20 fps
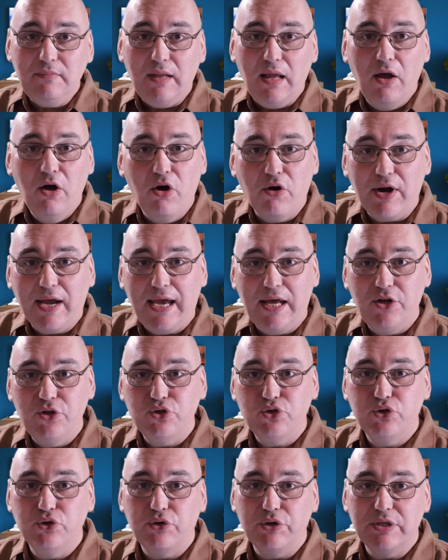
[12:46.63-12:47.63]
hurricane
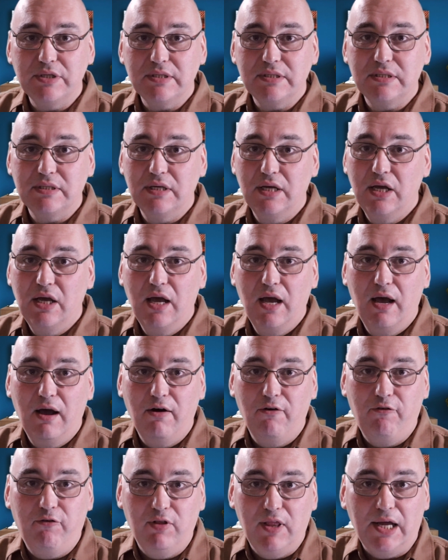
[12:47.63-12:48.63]
insurance,
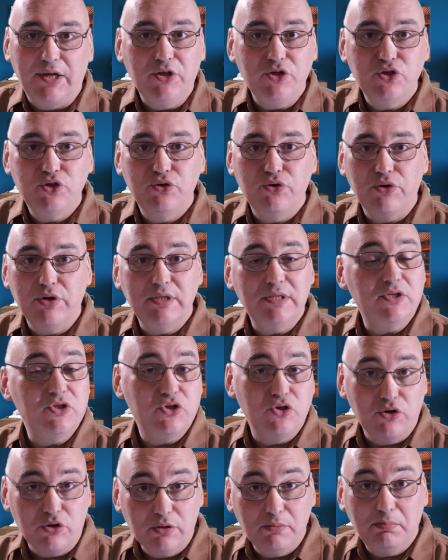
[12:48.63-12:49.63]
flood insurance.
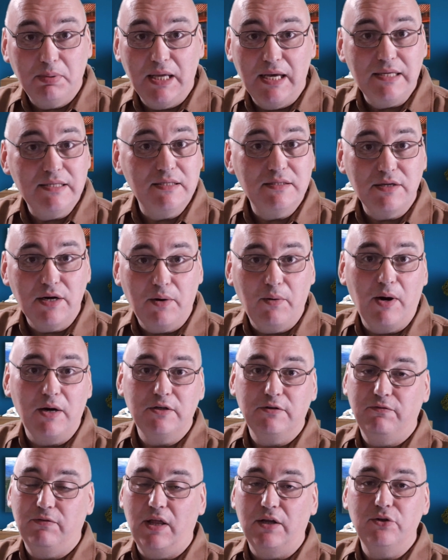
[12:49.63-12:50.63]
Certain places requires
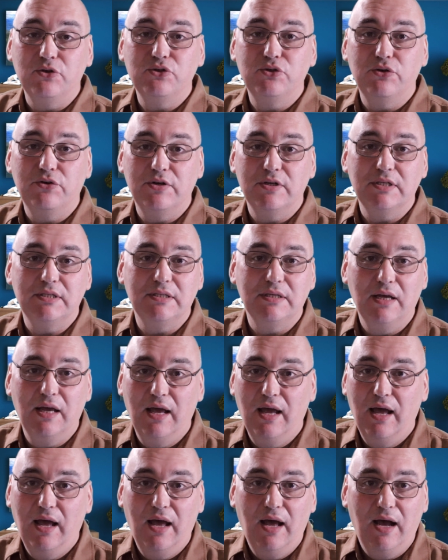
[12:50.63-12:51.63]
flood insurance.
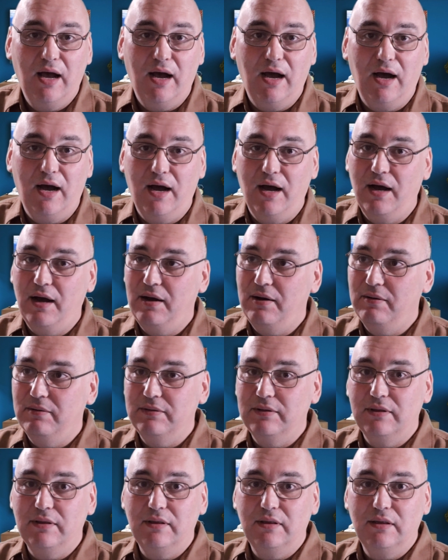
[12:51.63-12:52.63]

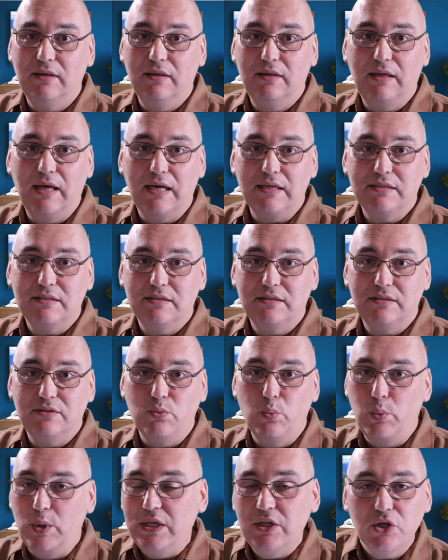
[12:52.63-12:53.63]
That's
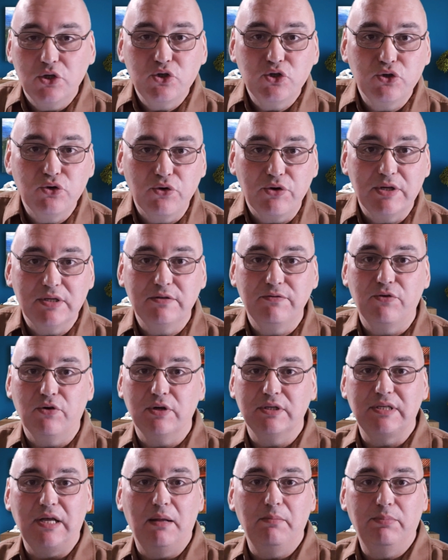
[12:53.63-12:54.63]
wind insurance. For
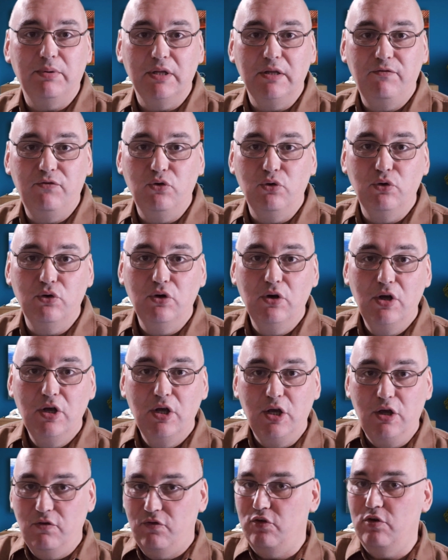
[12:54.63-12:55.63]
example, if
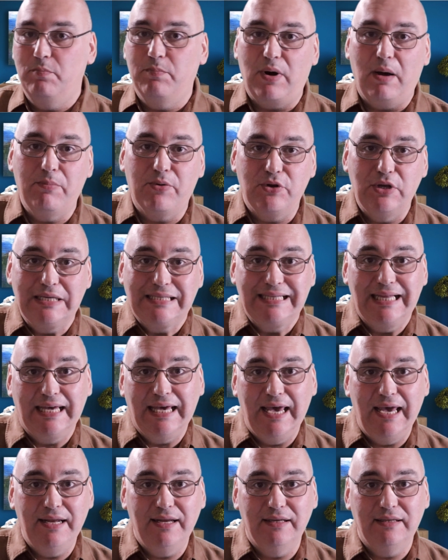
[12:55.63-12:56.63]
your property is
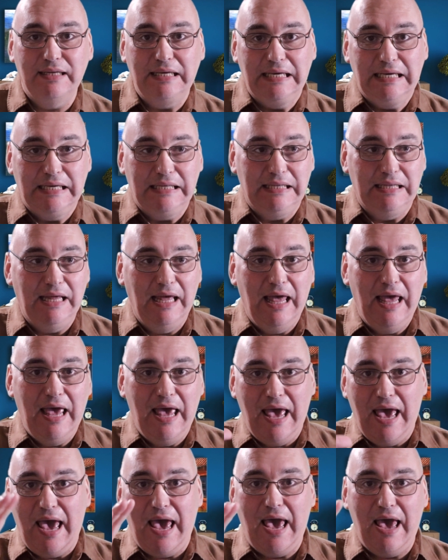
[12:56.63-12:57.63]
located
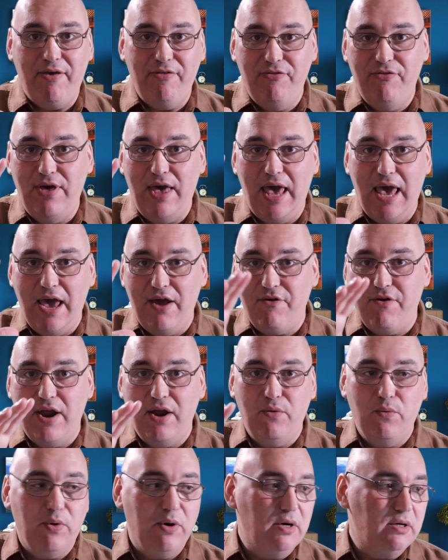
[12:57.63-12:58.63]
at the
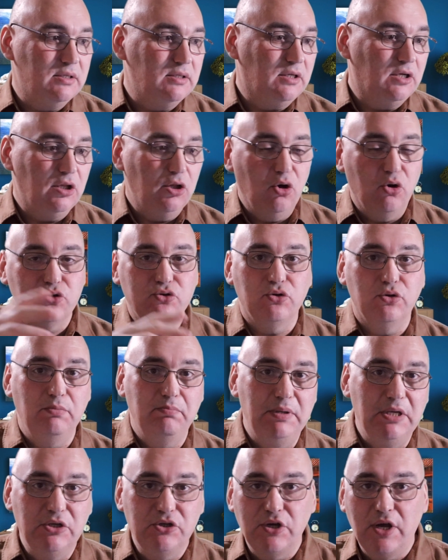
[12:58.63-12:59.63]
area where it's close to the
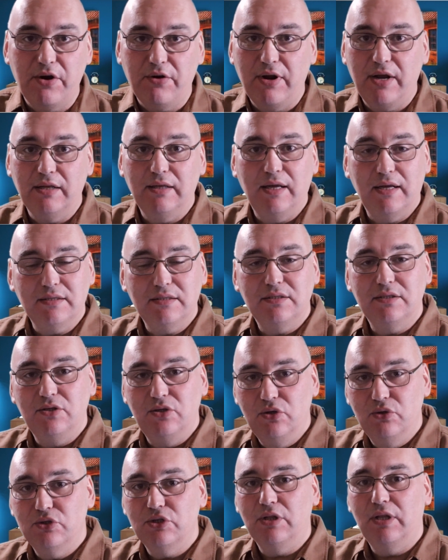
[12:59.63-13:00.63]
beach area, that's
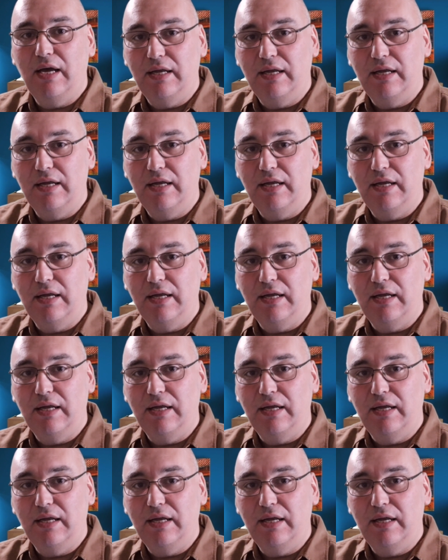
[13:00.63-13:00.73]
usually